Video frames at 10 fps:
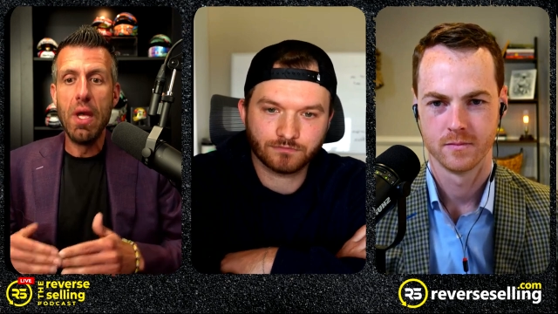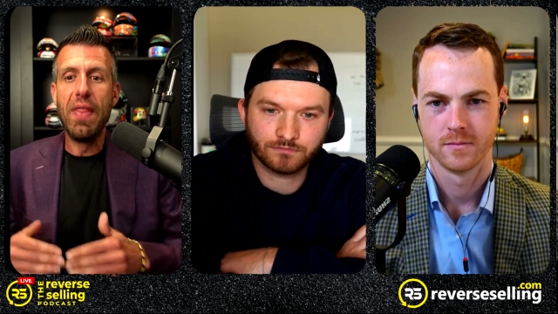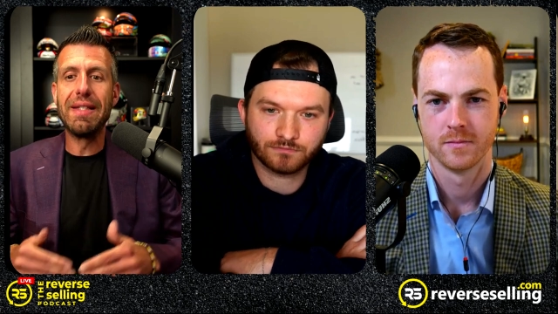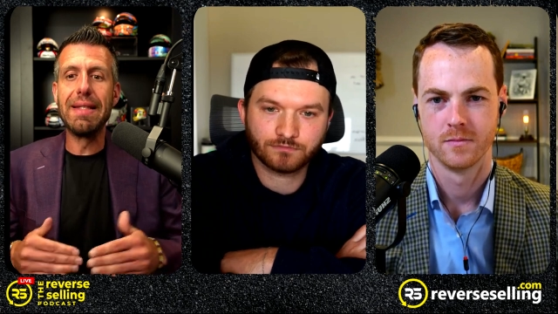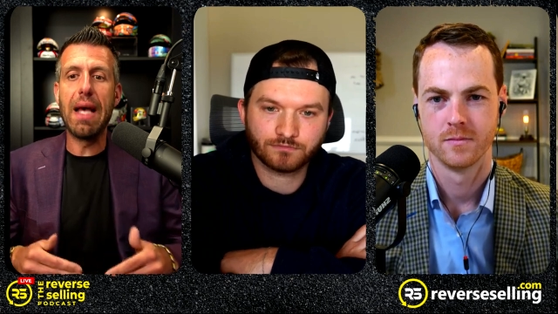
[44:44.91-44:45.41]

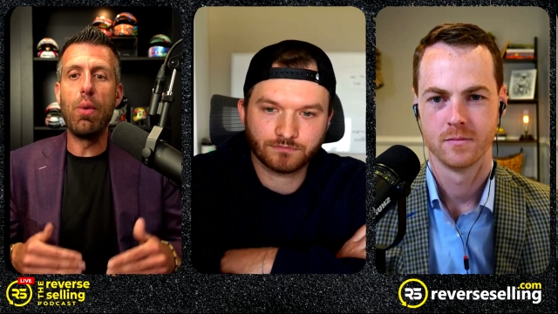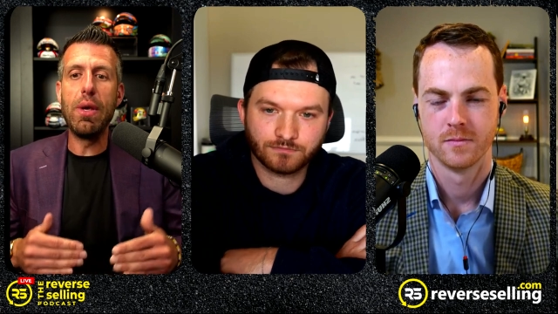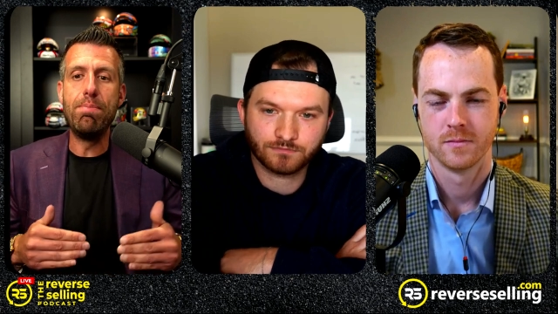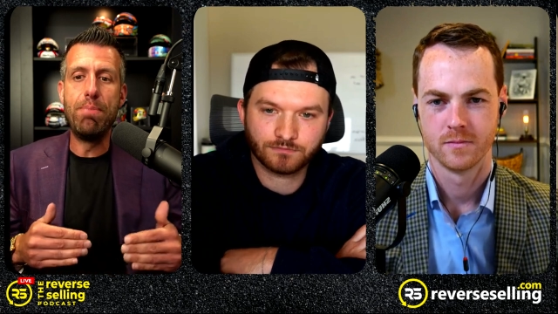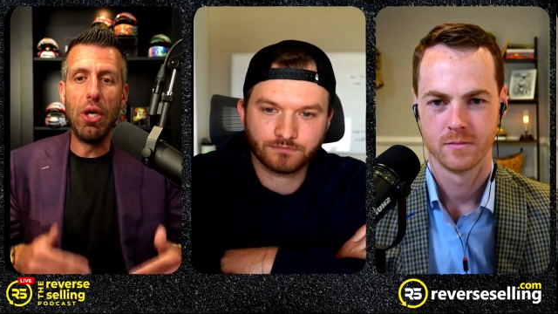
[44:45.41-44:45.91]
Speaker 1: This is how
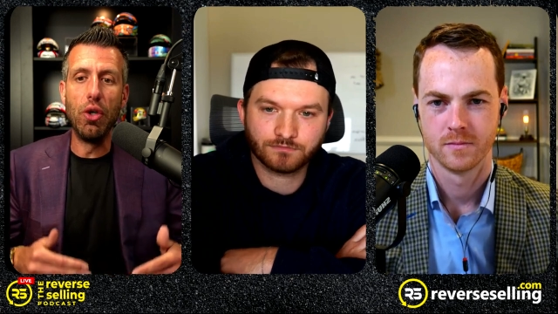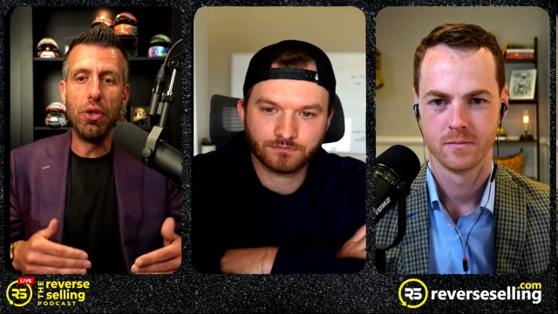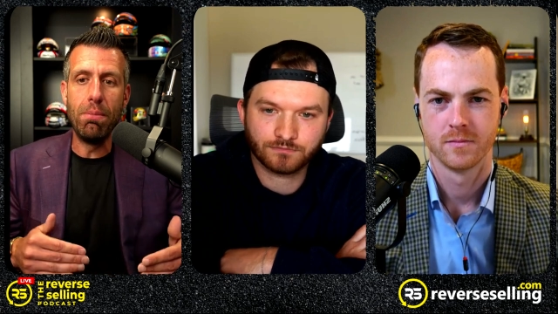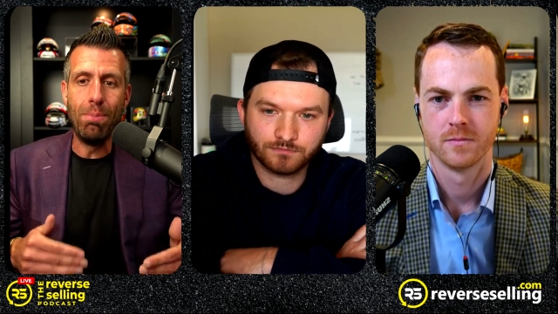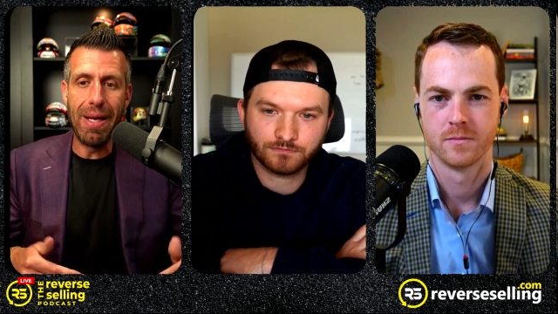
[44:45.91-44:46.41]
we
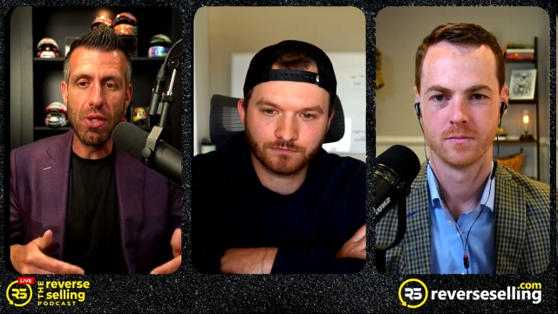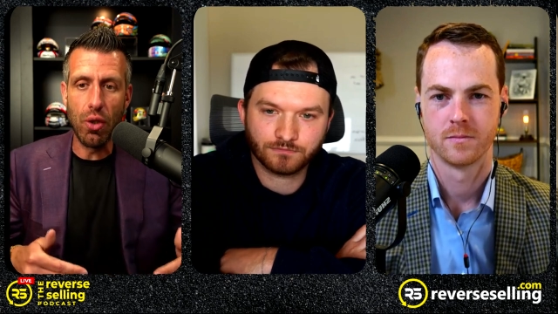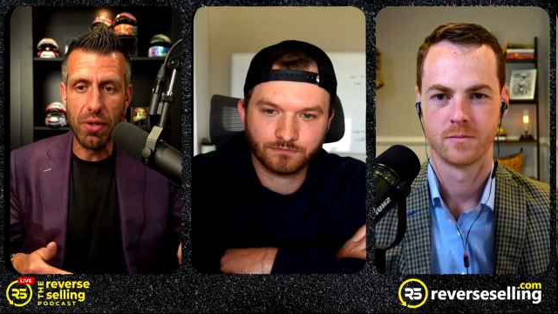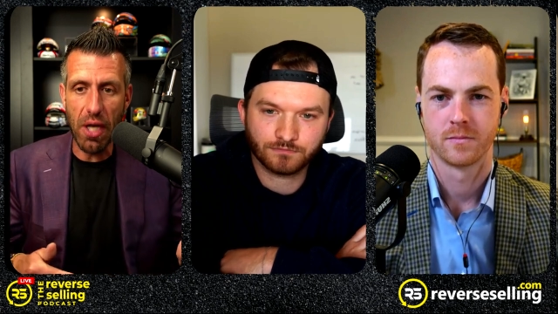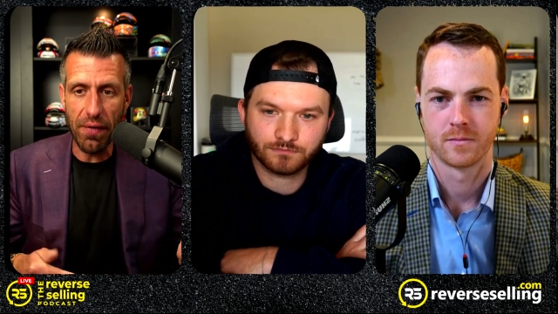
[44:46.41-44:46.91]
build
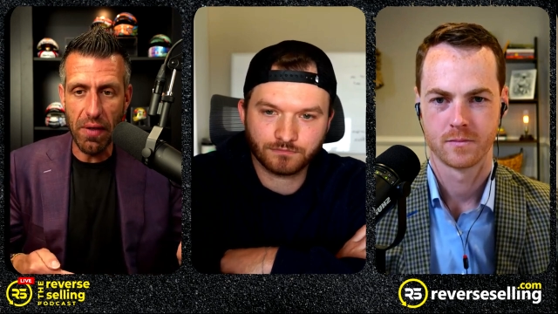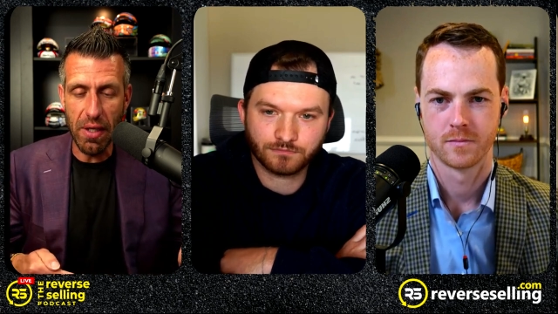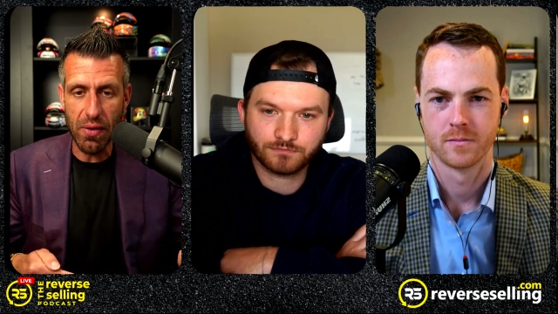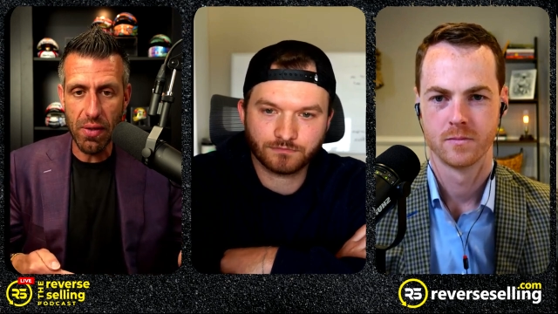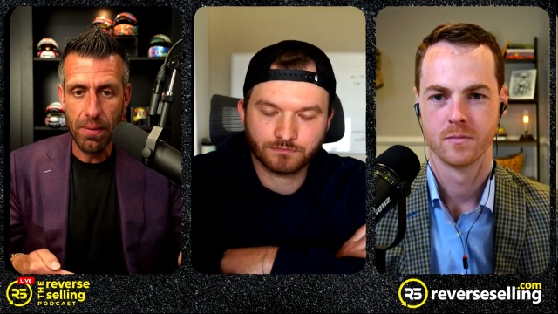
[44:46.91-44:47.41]
mental
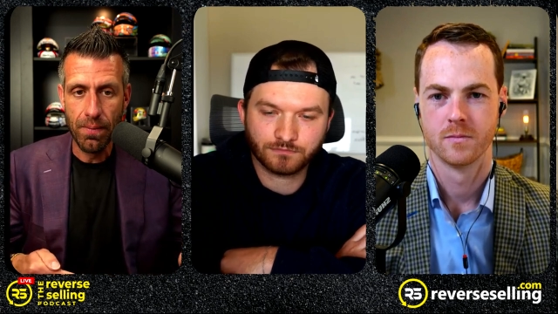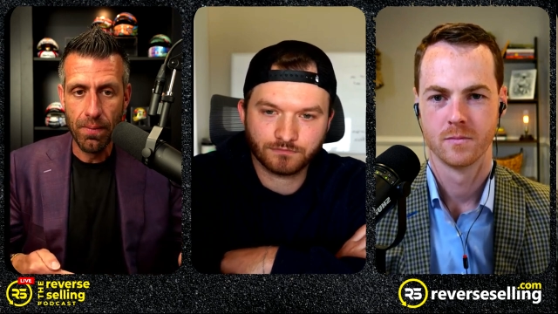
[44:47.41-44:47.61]
toughness.